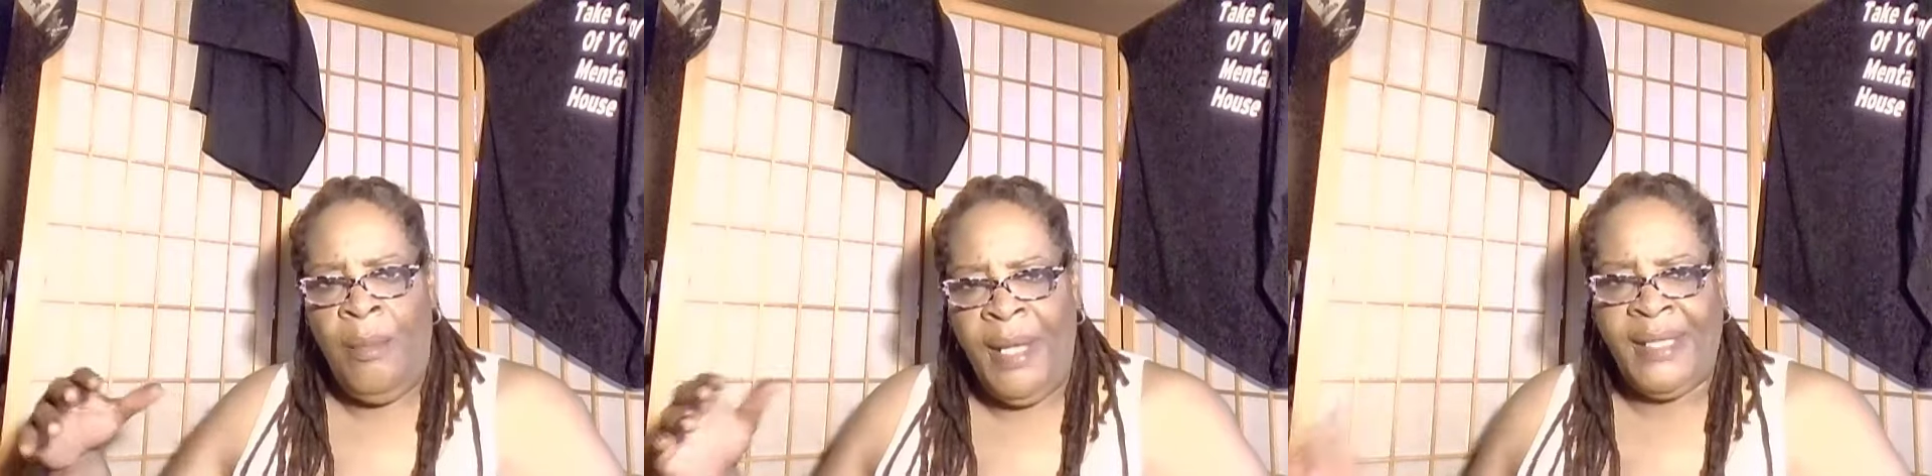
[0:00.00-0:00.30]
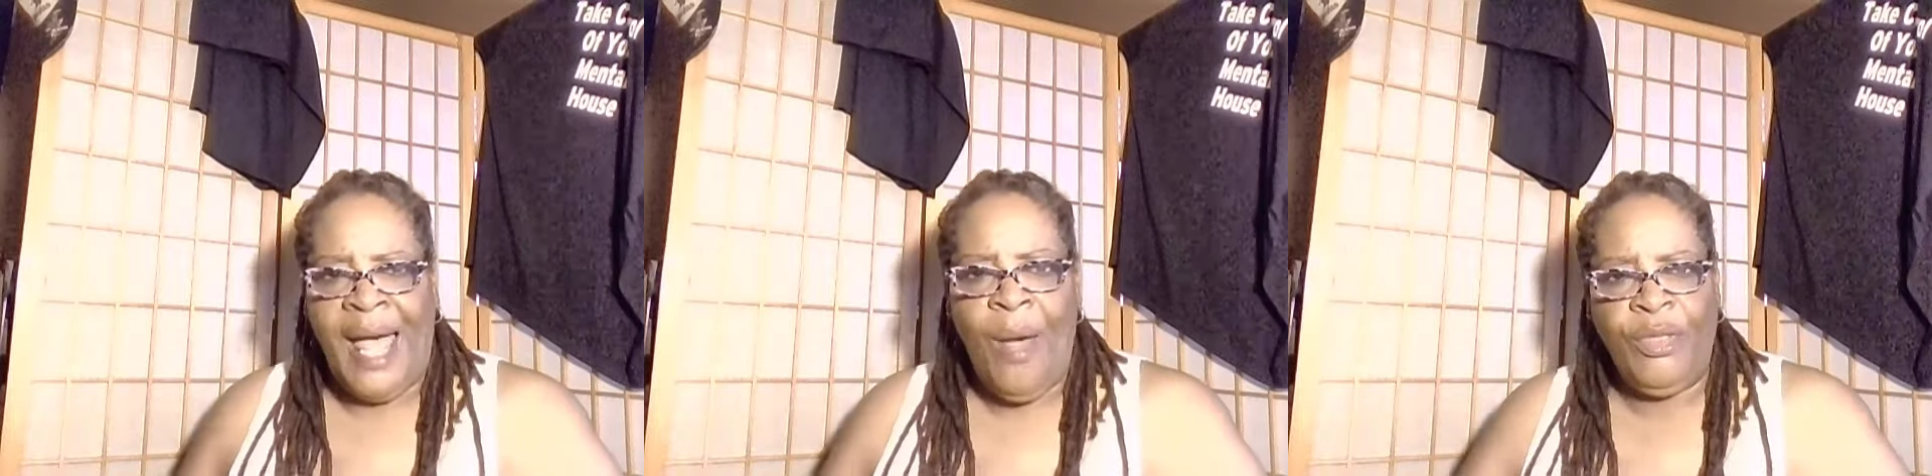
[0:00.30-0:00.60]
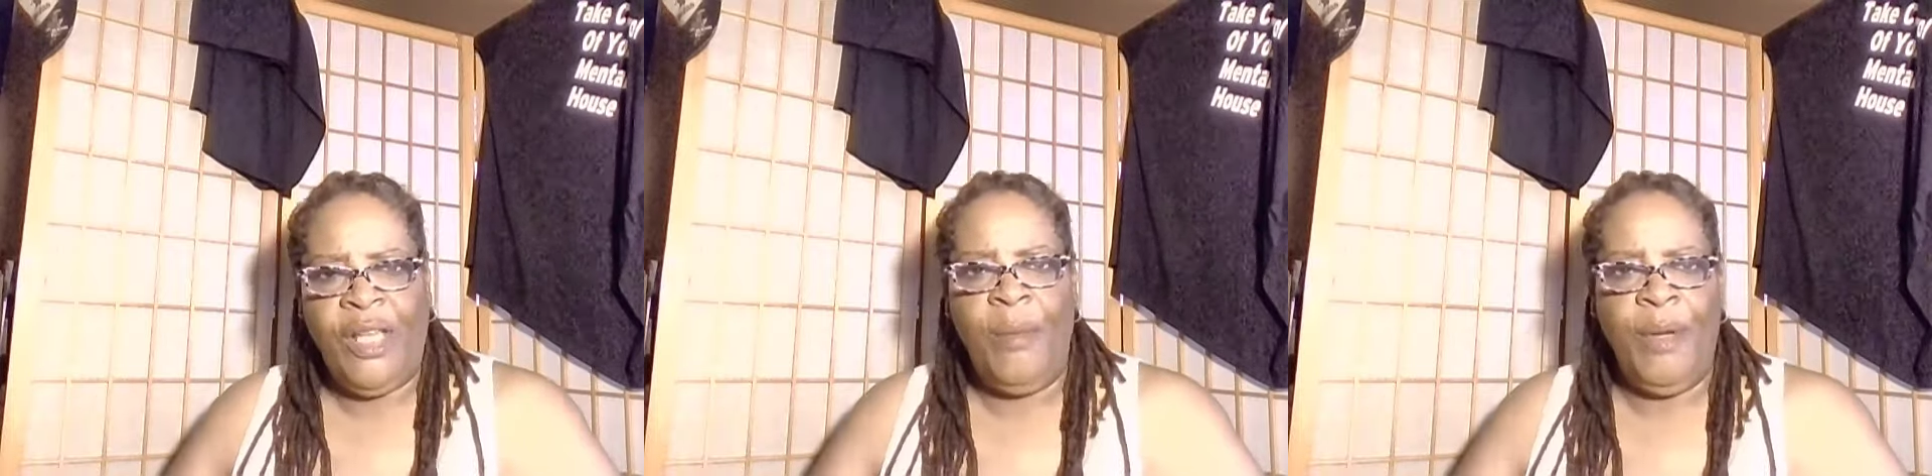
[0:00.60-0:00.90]
as I
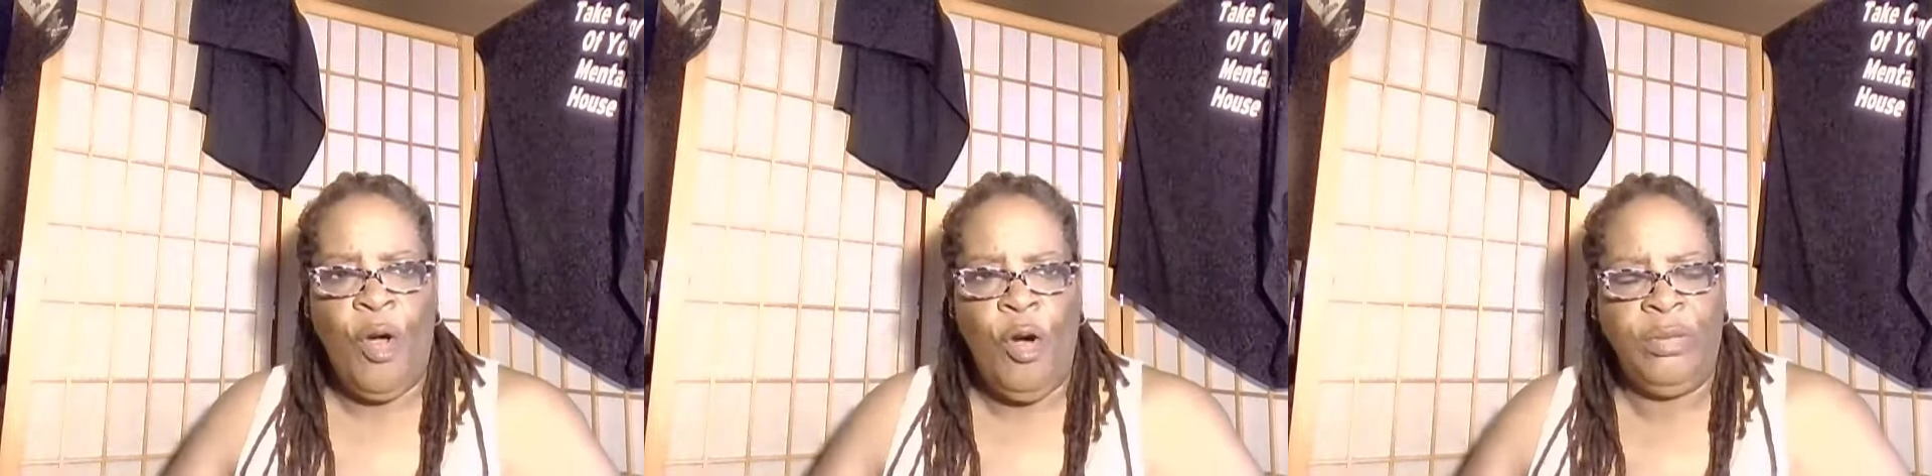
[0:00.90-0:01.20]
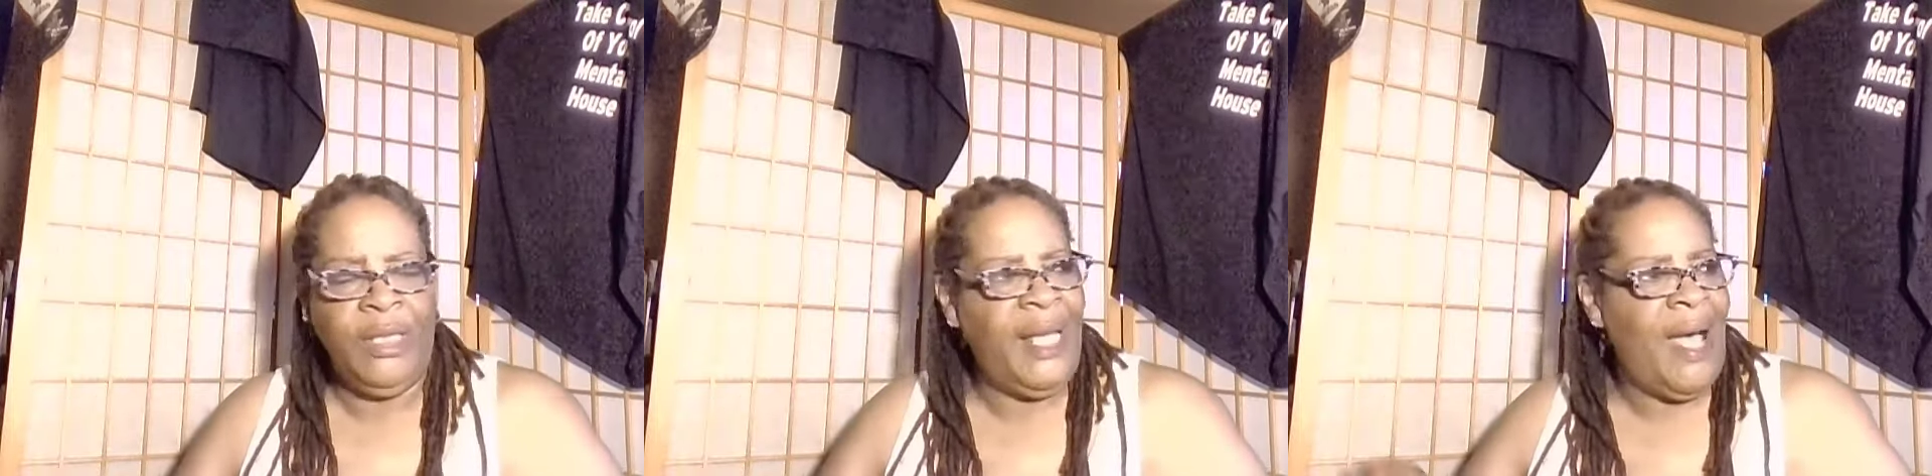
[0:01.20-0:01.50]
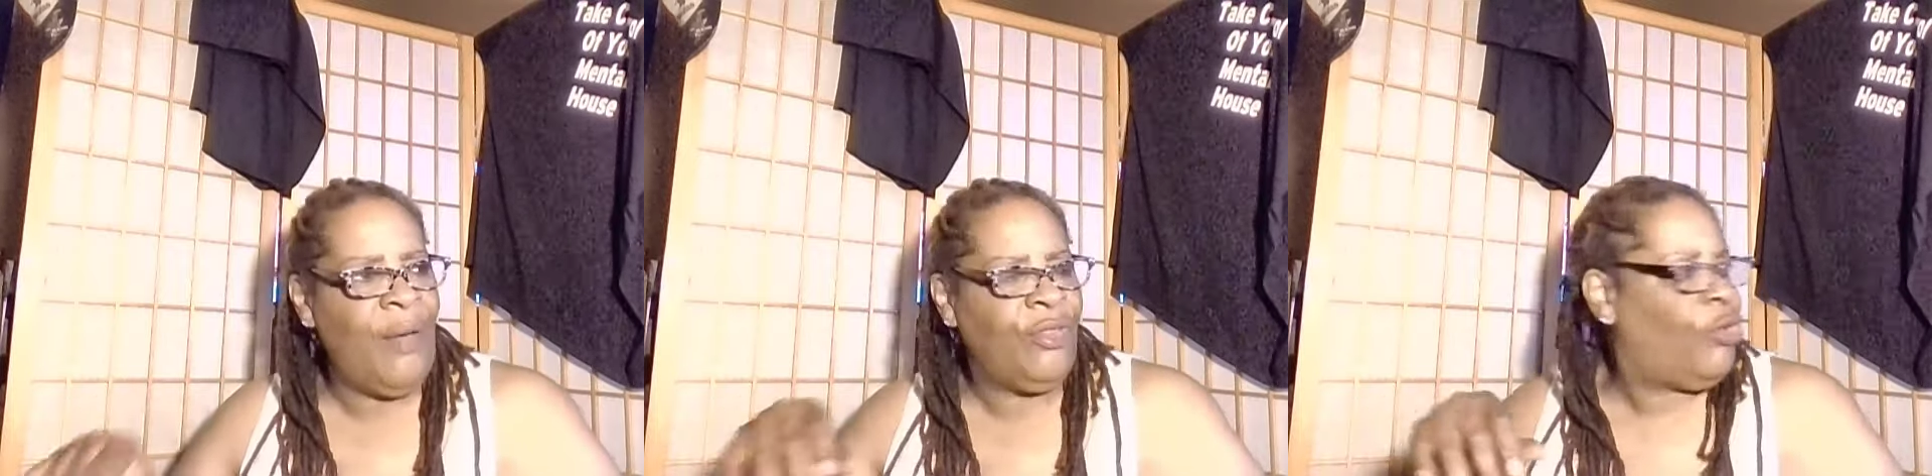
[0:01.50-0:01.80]
was coming home
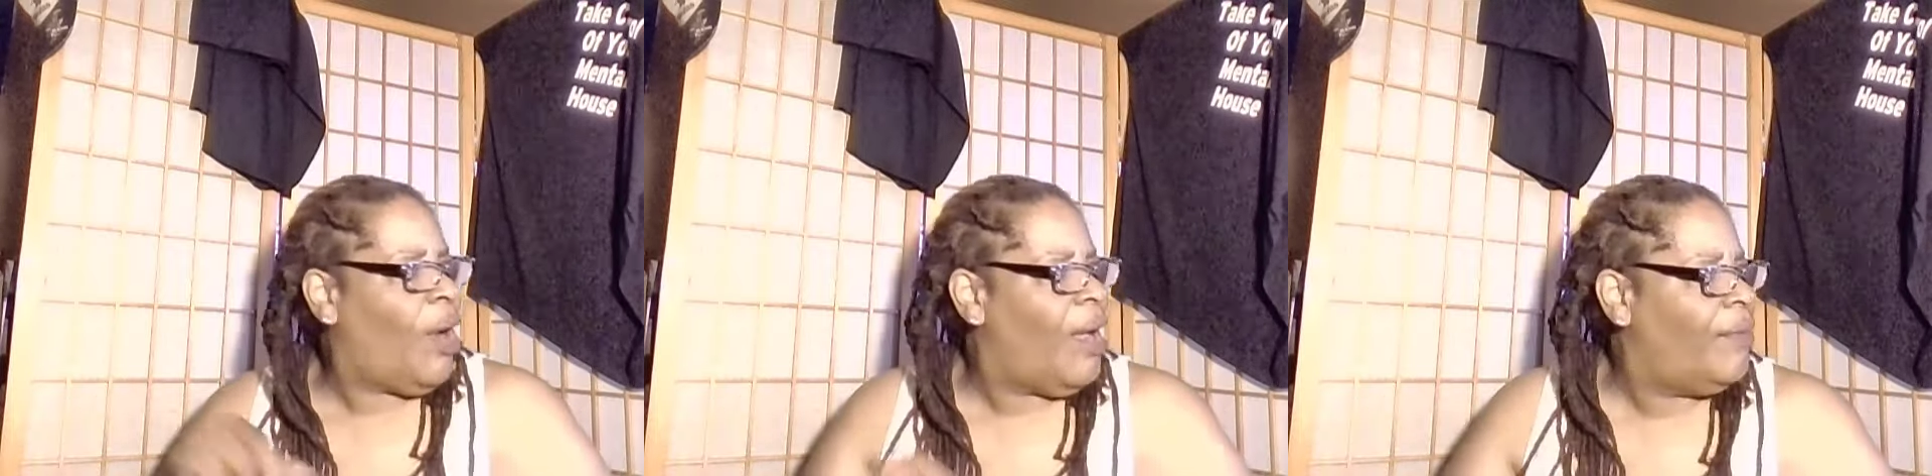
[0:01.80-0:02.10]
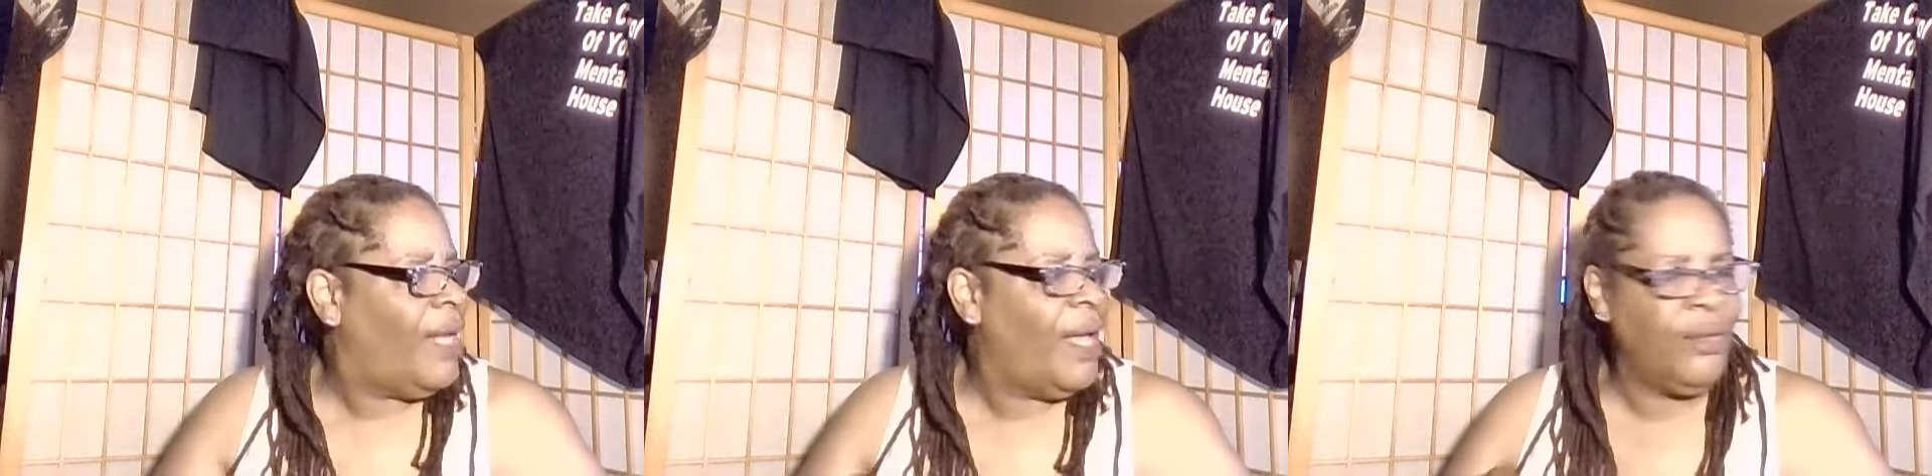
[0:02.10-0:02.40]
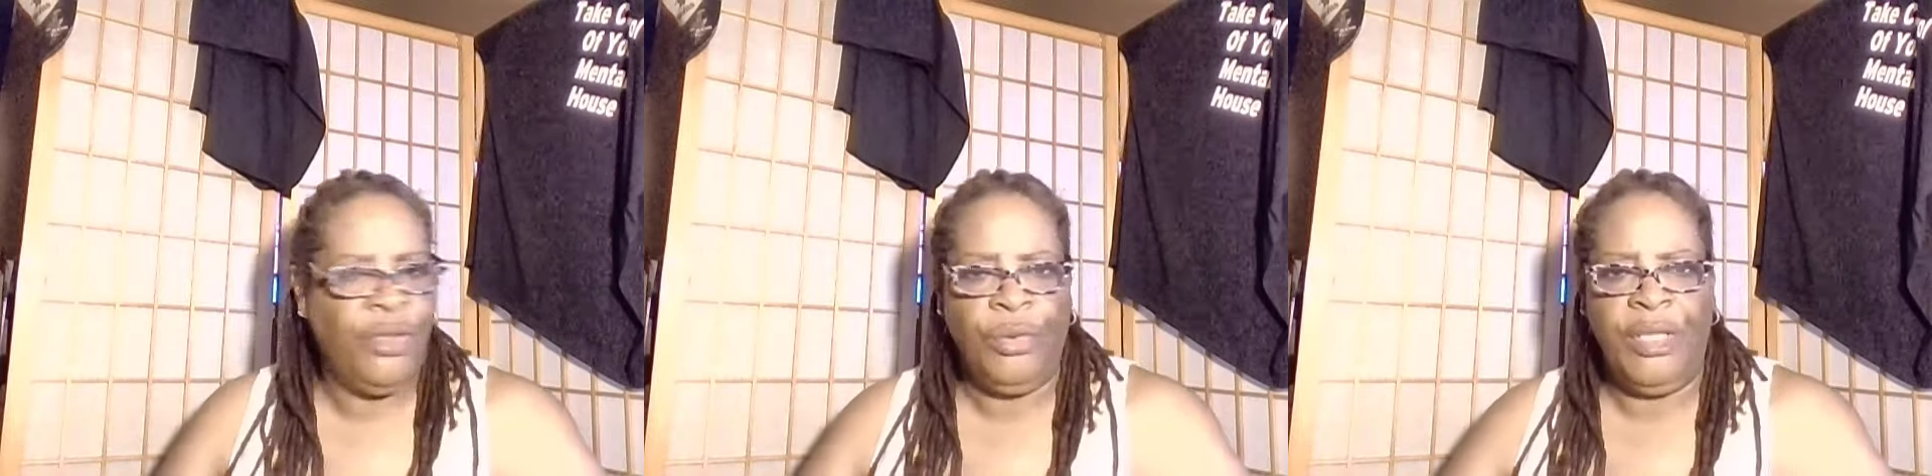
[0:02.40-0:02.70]
today, I was driving
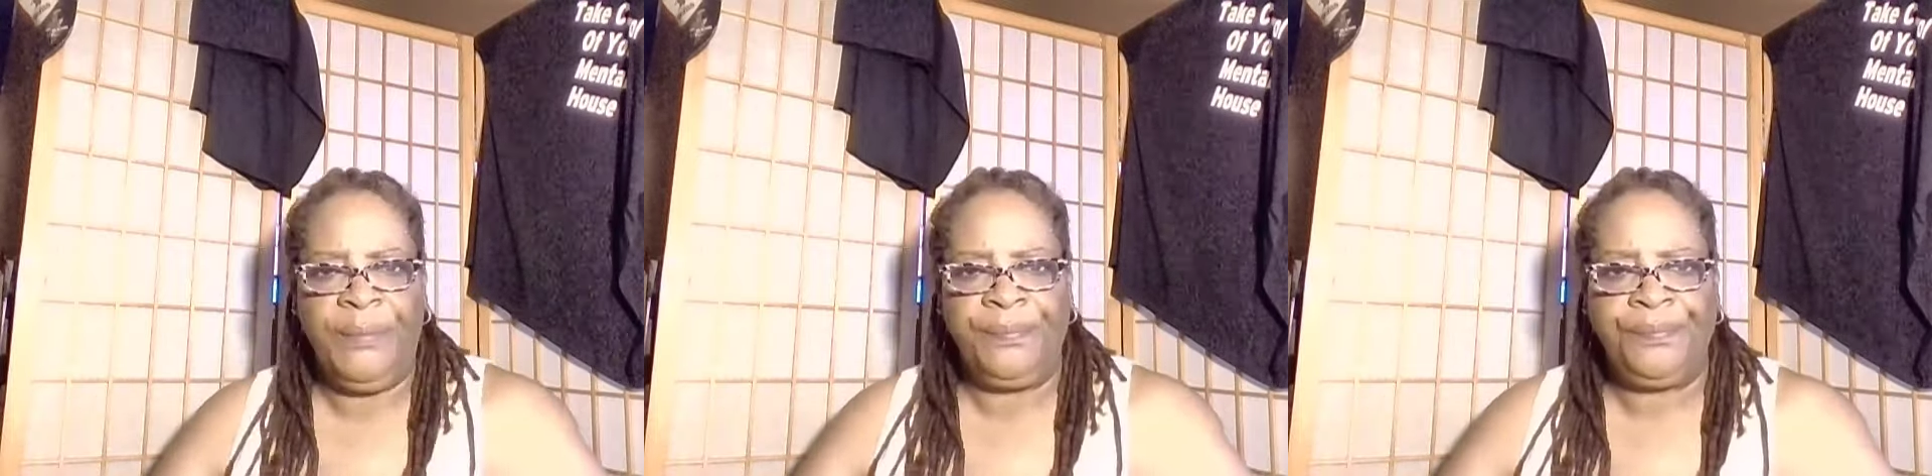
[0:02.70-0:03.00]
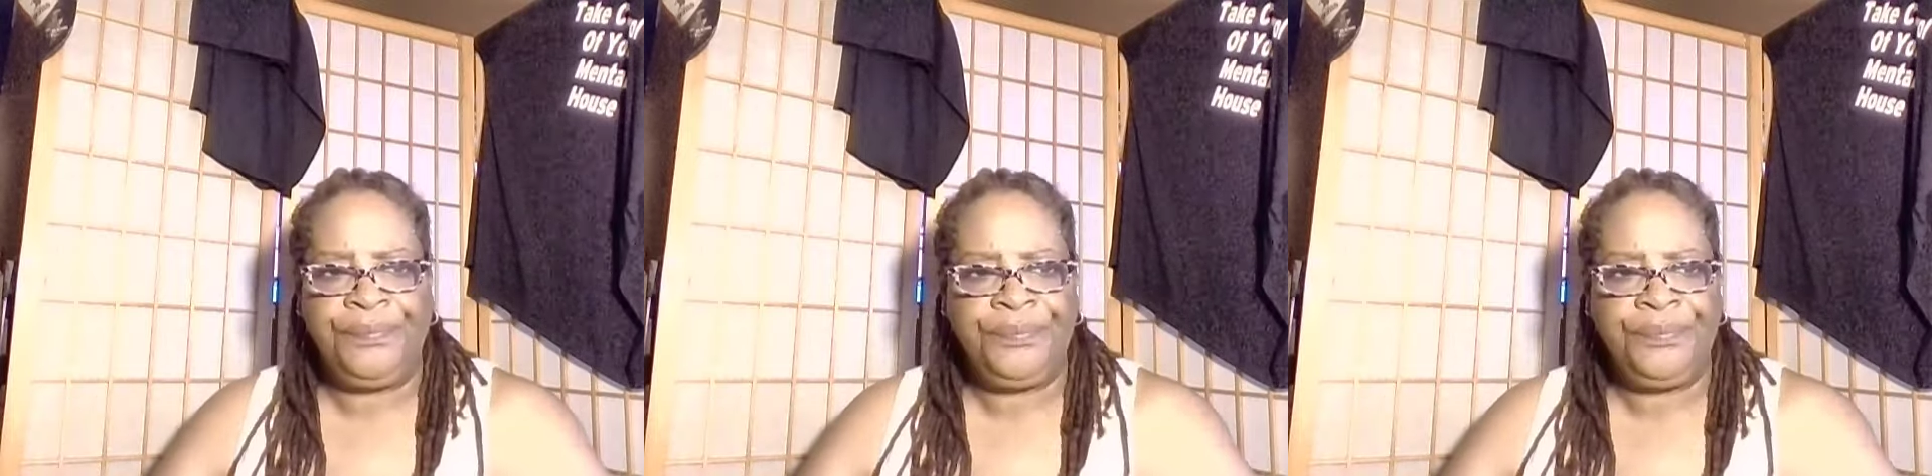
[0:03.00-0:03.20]
down the street